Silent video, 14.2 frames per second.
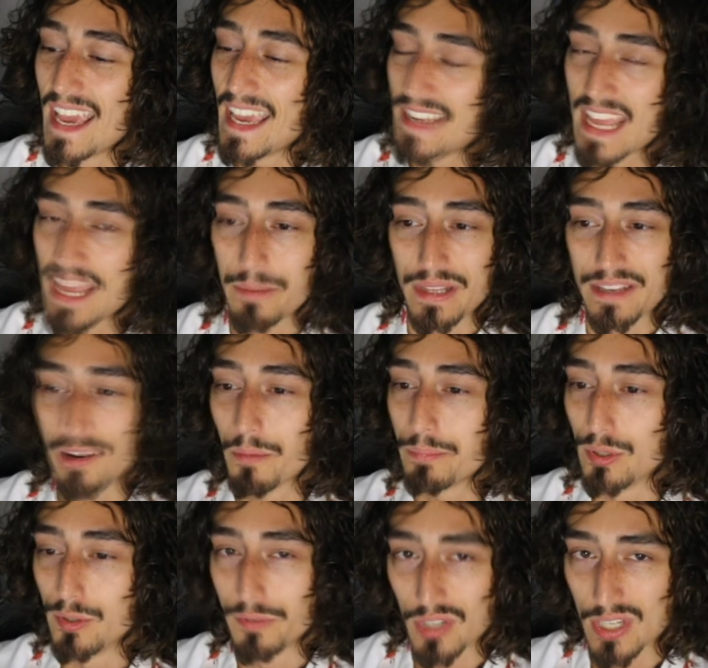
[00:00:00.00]
enabling our
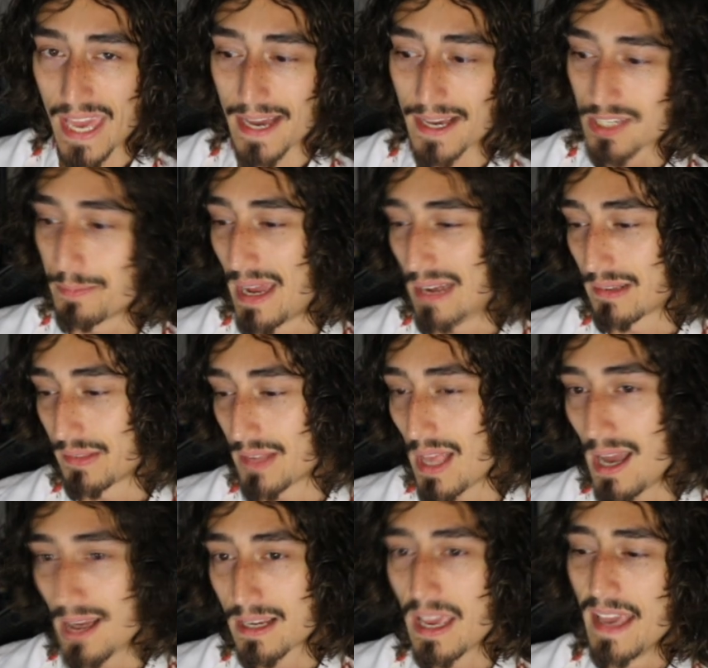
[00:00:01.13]
beautiful Chaos Mac
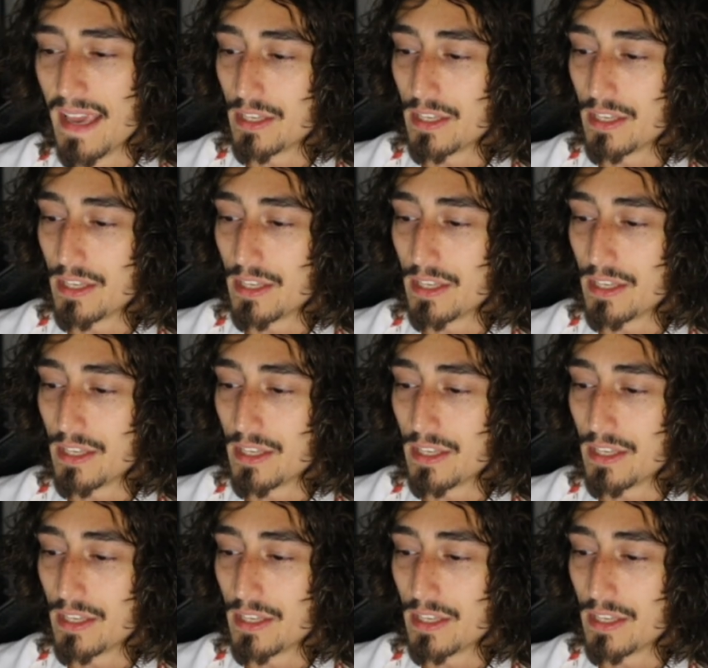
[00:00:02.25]
lock.